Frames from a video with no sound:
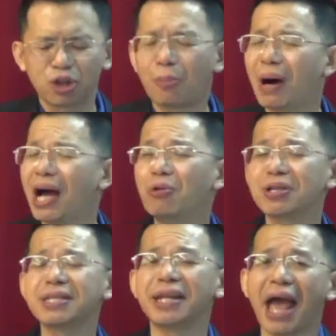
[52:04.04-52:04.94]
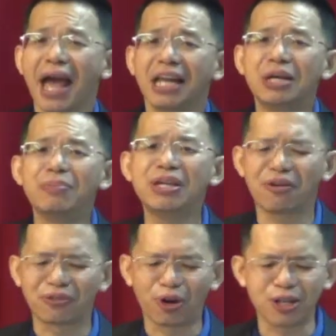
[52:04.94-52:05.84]
Tobiah was an enemy
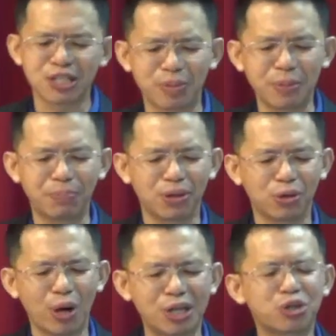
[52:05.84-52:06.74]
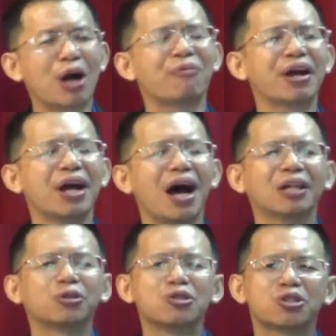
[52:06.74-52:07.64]
of God's people who had tried very
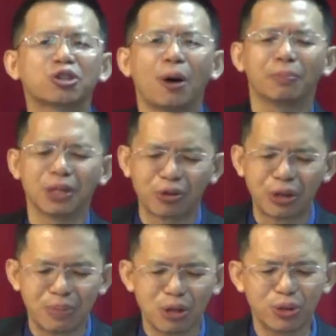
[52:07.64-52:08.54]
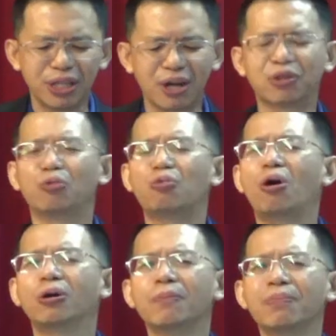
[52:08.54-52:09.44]
hard to stop the rebuilding of the
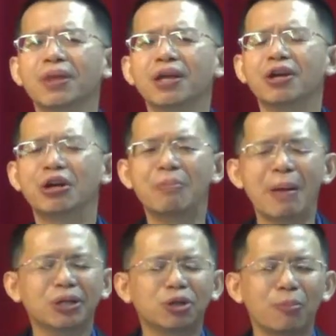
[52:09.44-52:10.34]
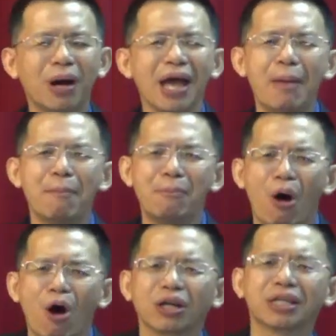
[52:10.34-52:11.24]
wall. Remember, Tobiah had
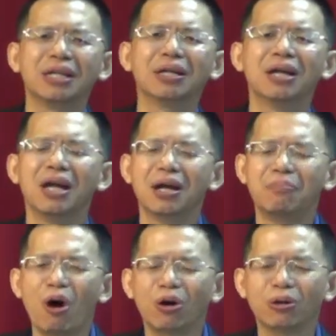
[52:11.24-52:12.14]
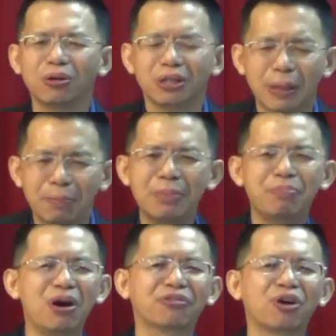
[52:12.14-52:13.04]
mocked the
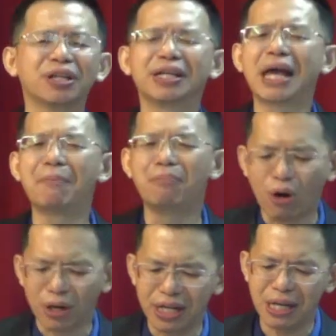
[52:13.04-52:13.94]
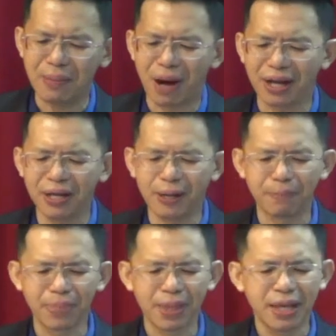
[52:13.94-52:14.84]
people of God. He had mocked Nehemiah.
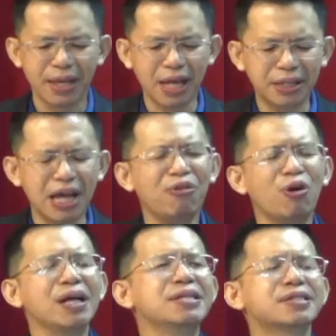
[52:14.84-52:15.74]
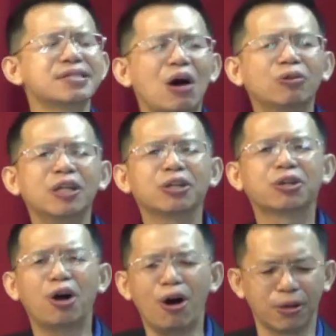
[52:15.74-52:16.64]
He had therefore
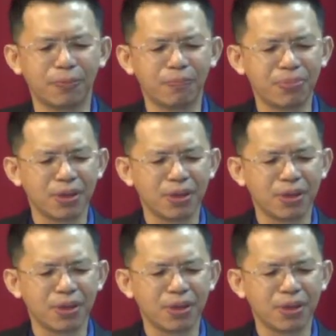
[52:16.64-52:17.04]
insulted God.